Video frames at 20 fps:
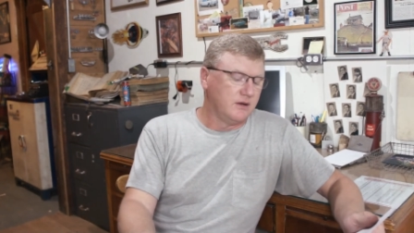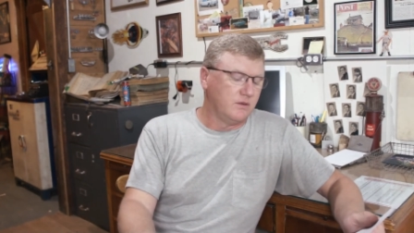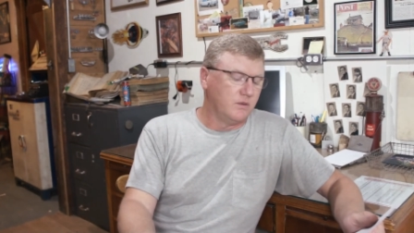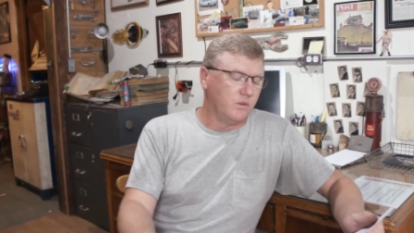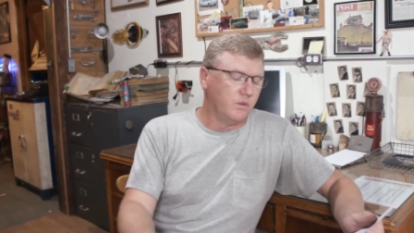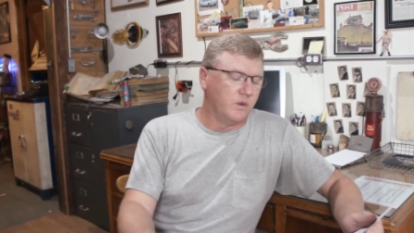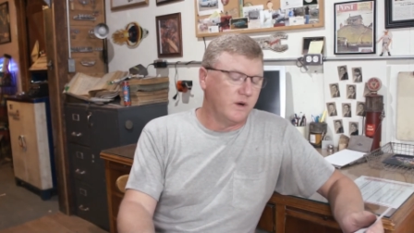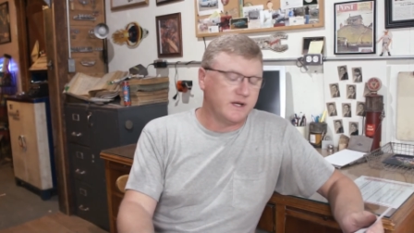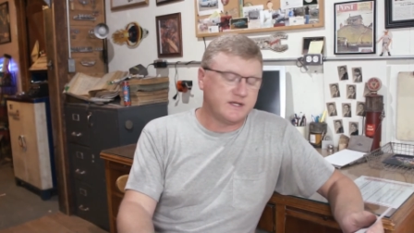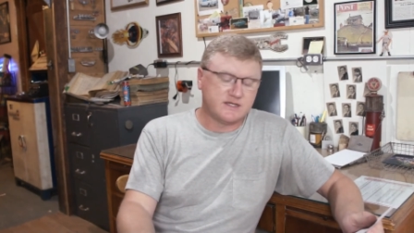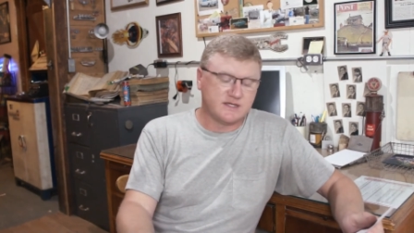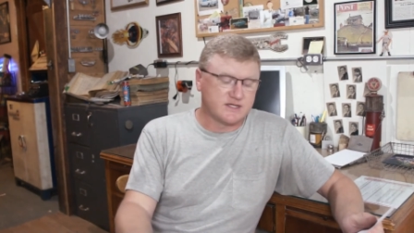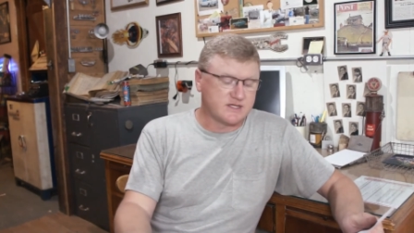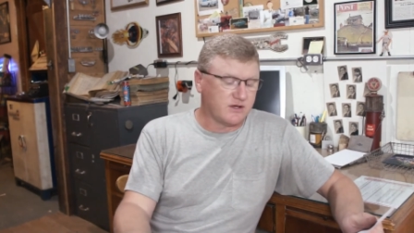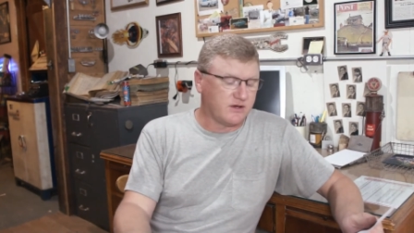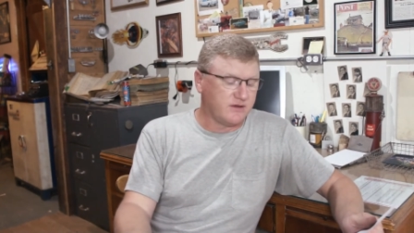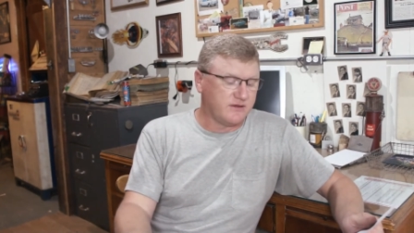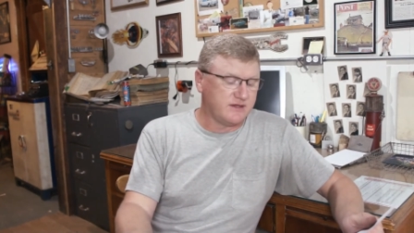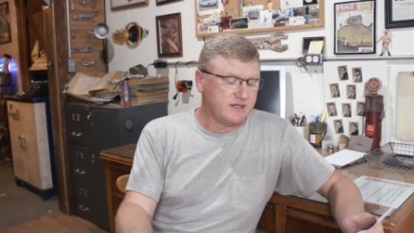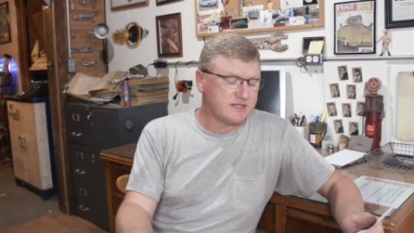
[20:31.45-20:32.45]
What does
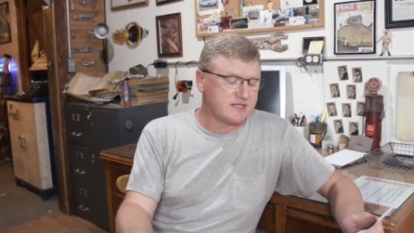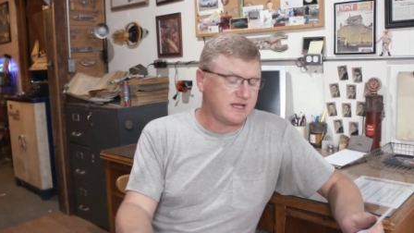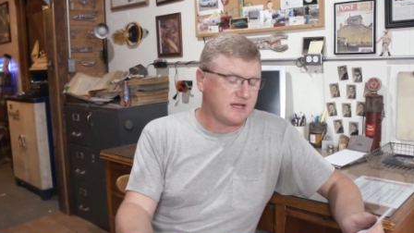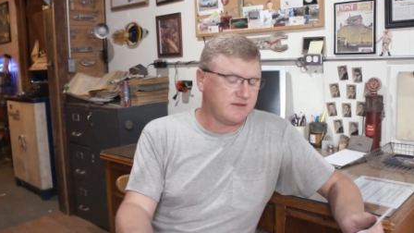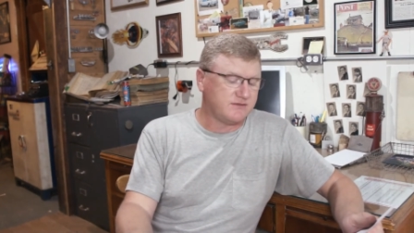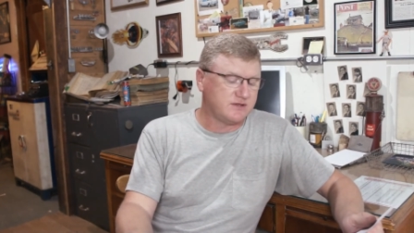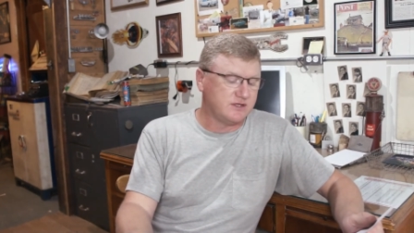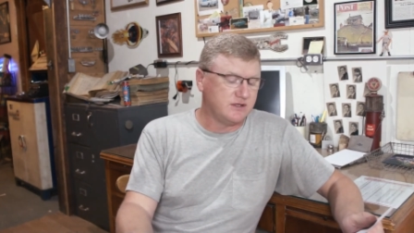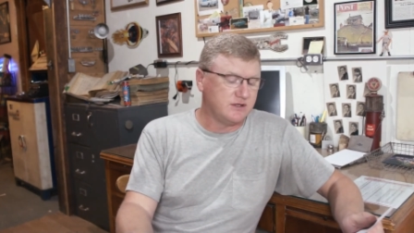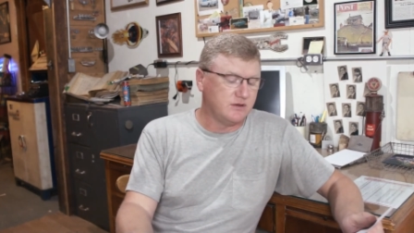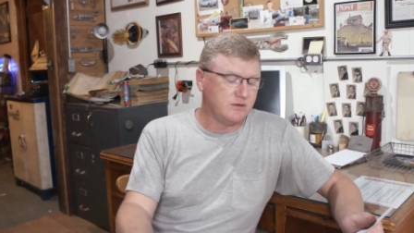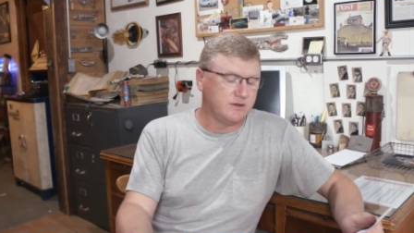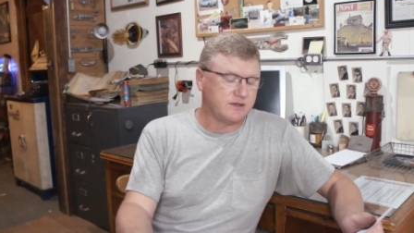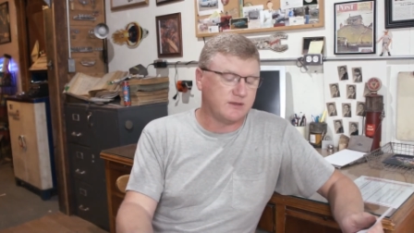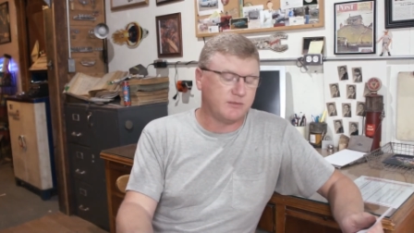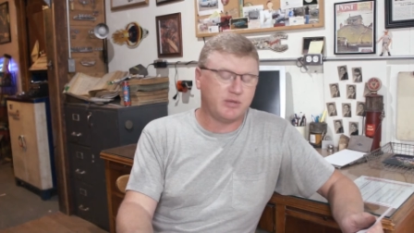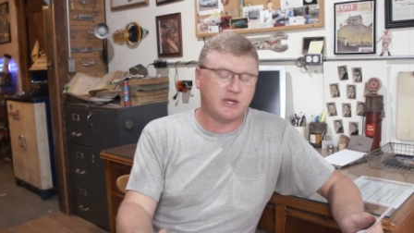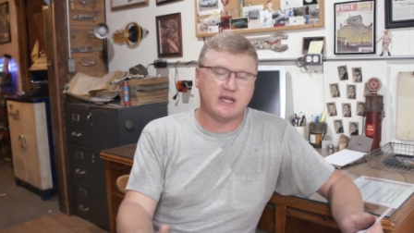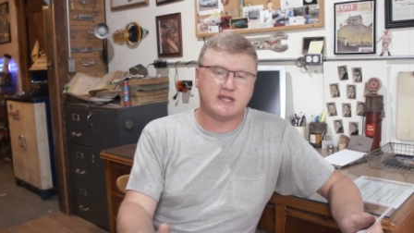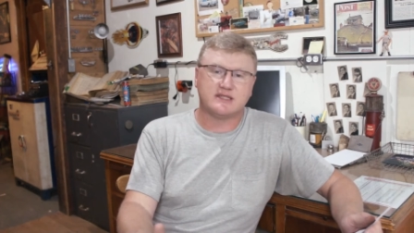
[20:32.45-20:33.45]
all this have to do with
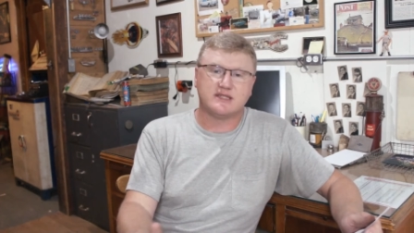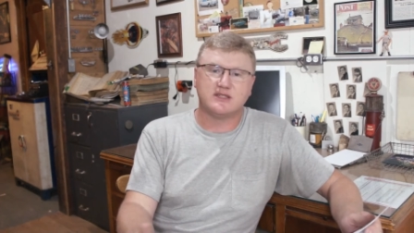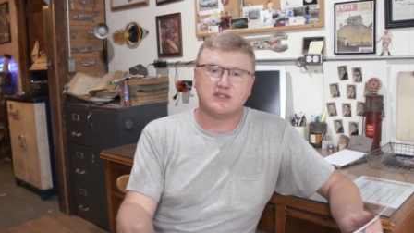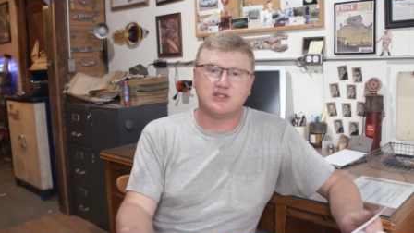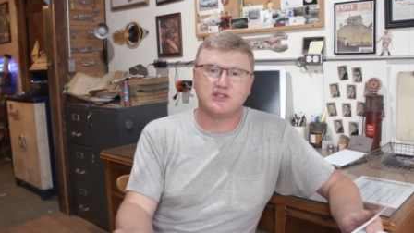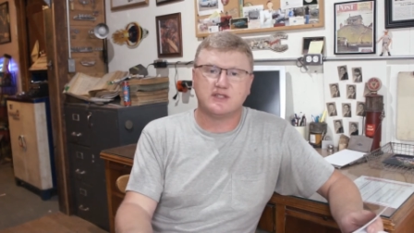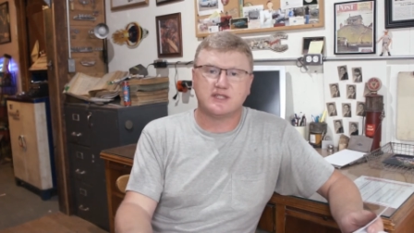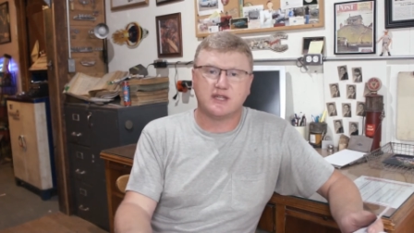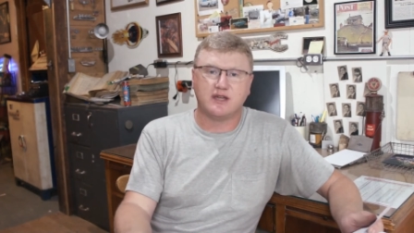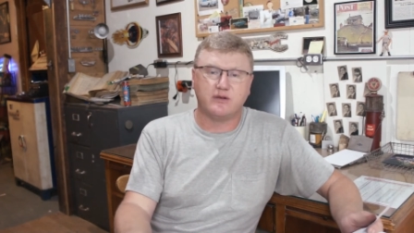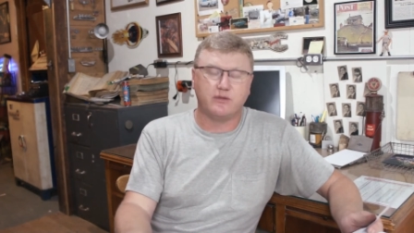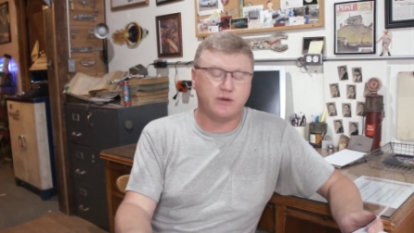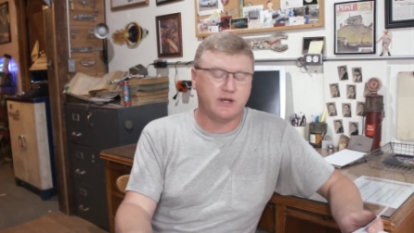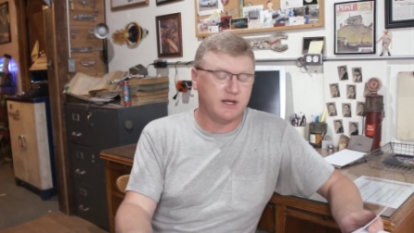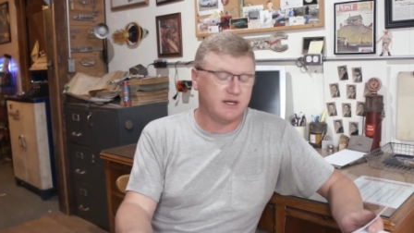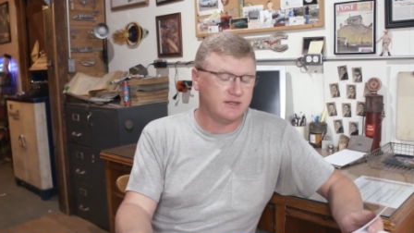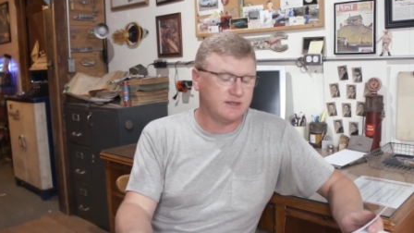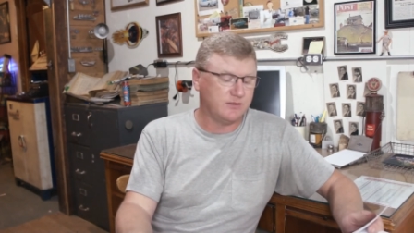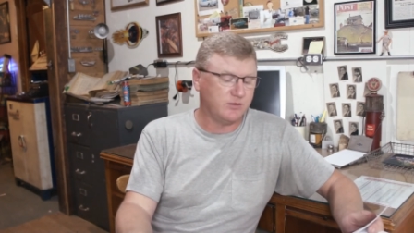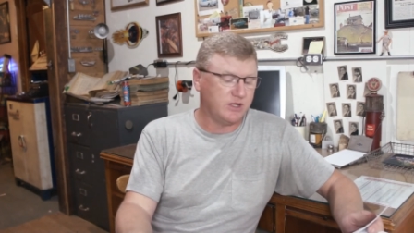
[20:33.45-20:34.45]
the passages I
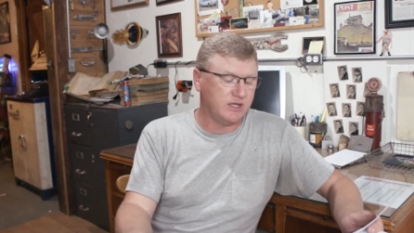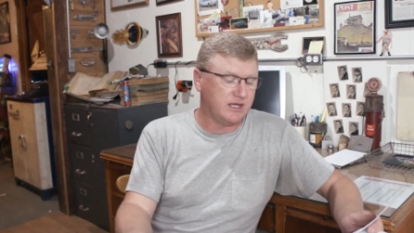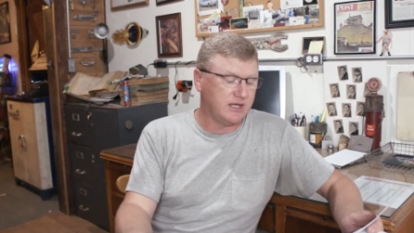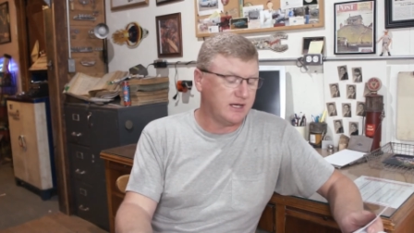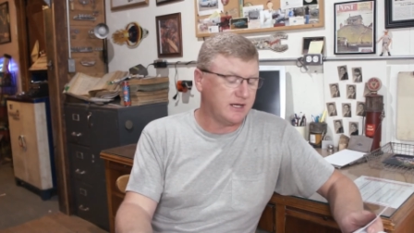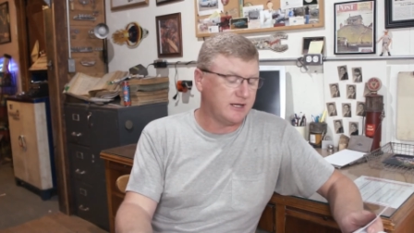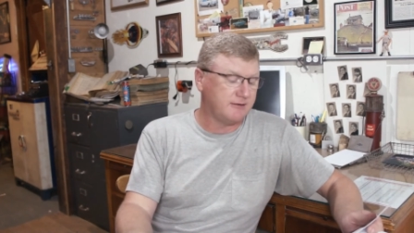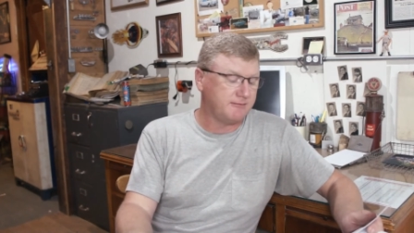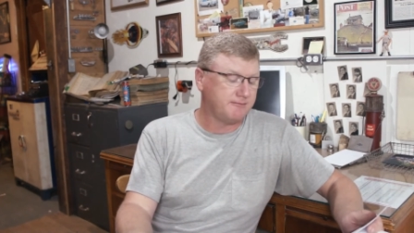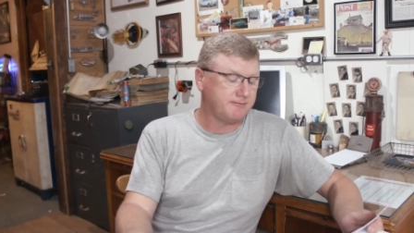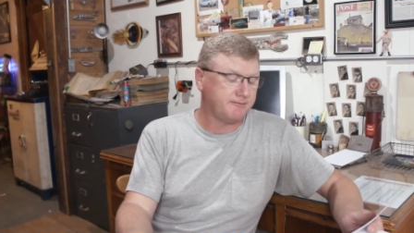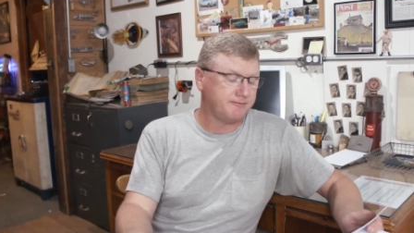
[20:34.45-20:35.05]
read in the beginning?